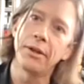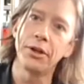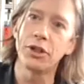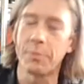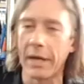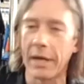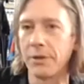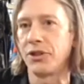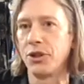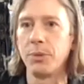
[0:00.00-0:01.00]
your spare
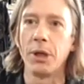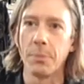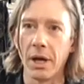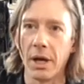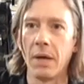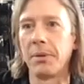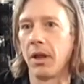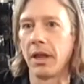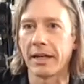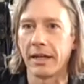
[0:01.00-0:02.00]
tube, your pump, and all
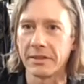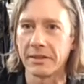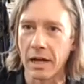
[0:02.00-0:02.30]
that kind of stuff.